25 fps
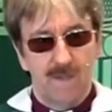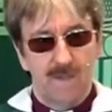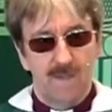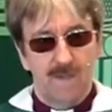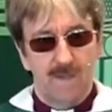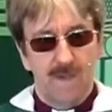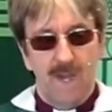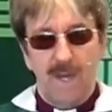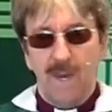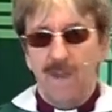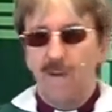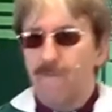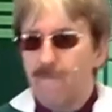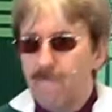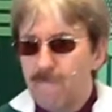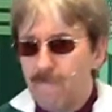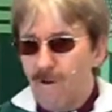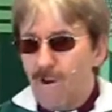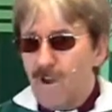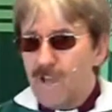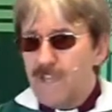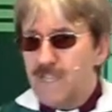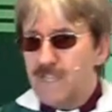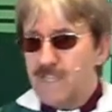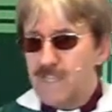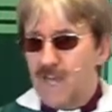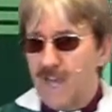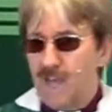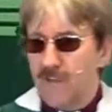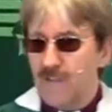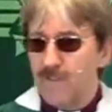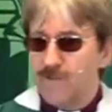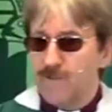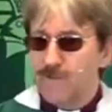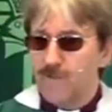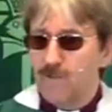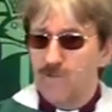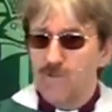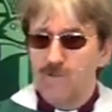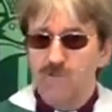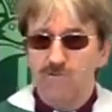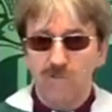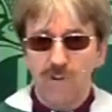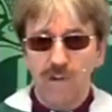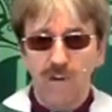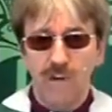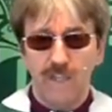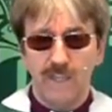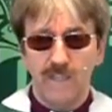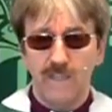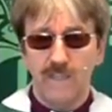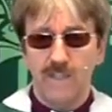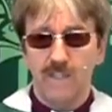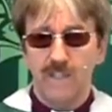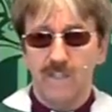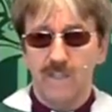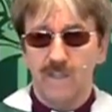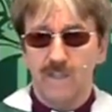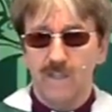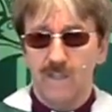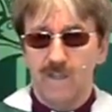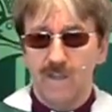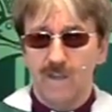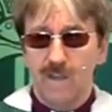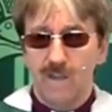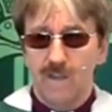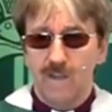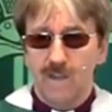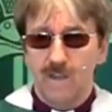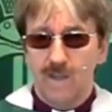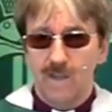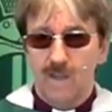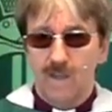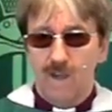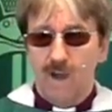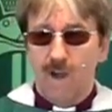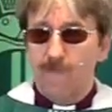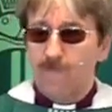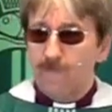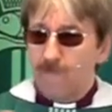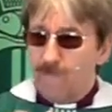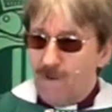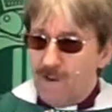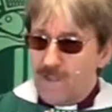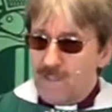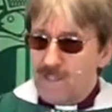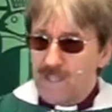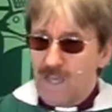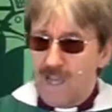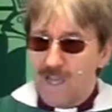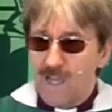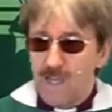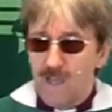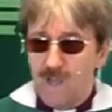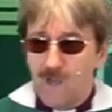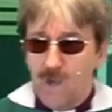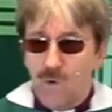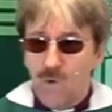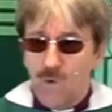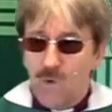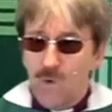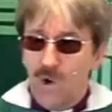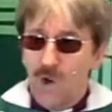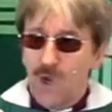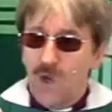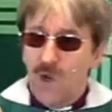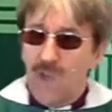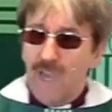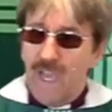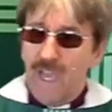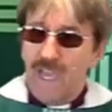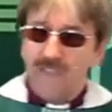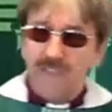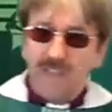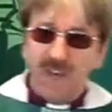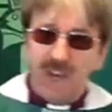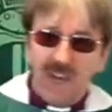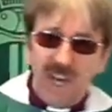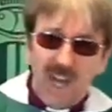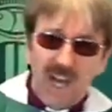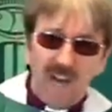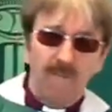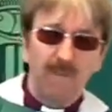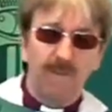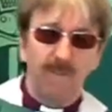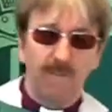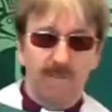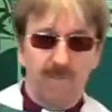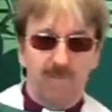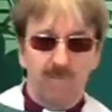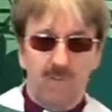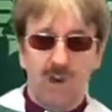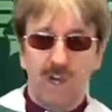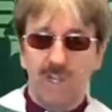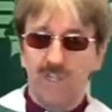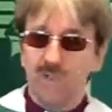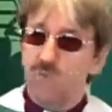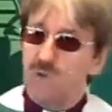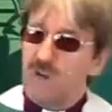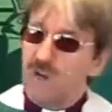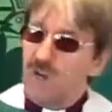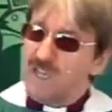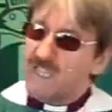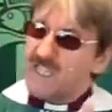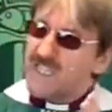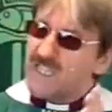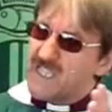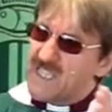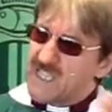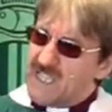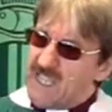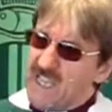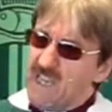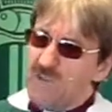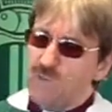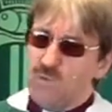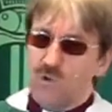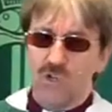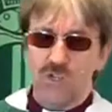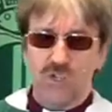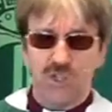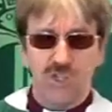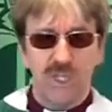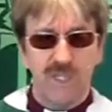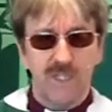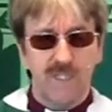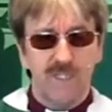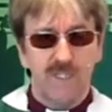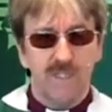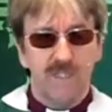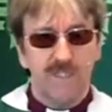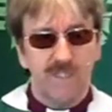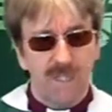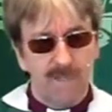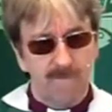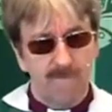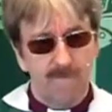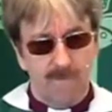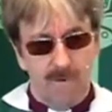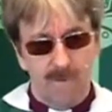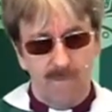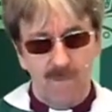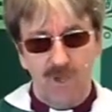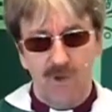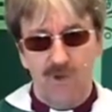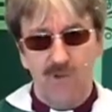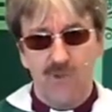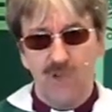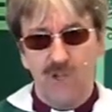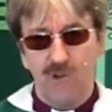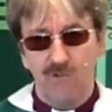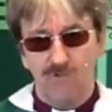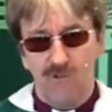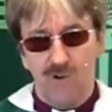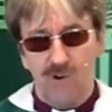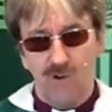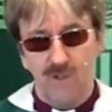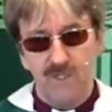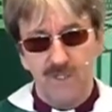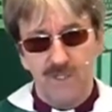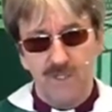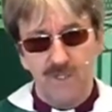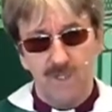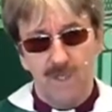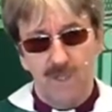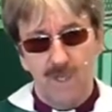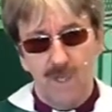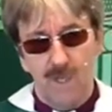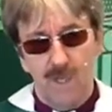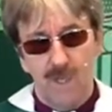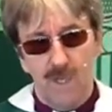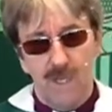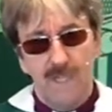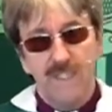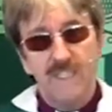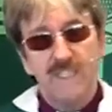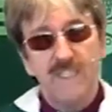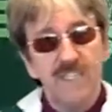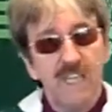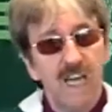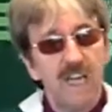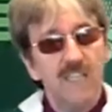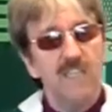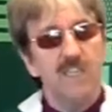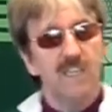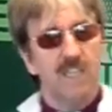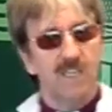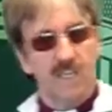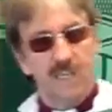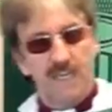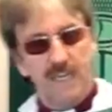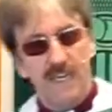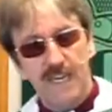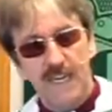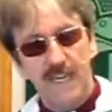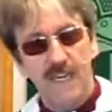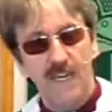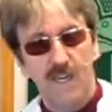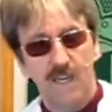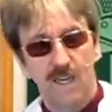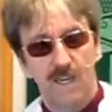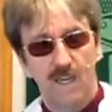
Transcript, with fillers: And I find that through Christ. I find that in the love of Christ. When I see what Jesus did for me on the cross, suddenly